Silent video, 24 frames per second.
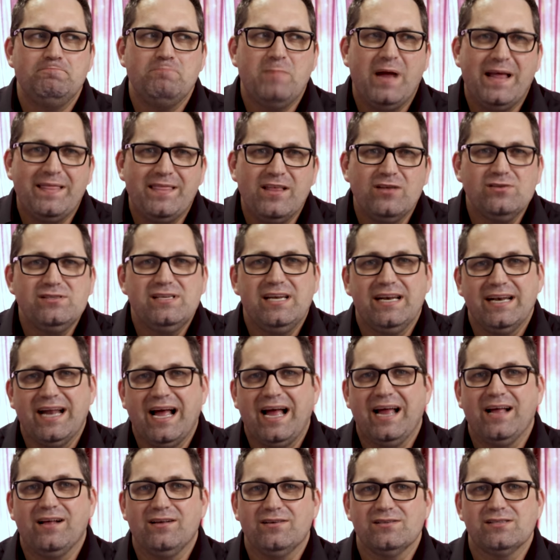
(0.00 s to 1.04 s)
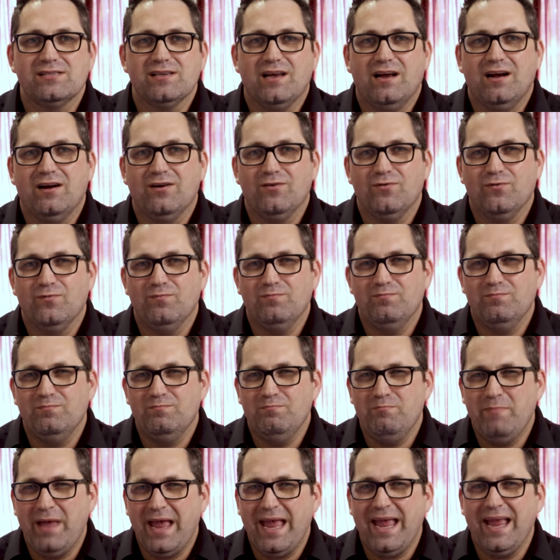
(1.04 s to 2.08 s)
and those denials are
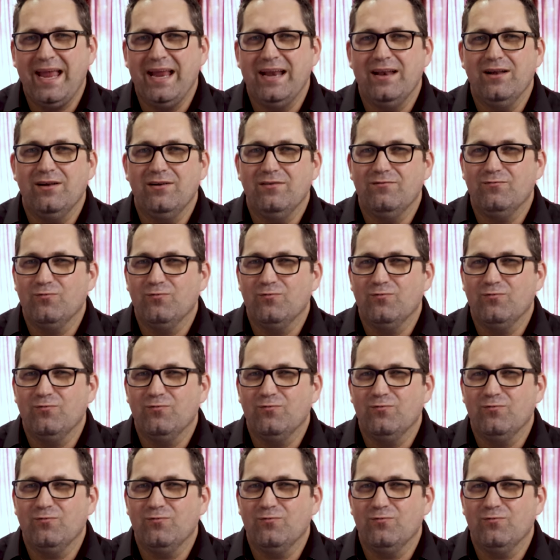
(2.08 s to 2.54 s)
made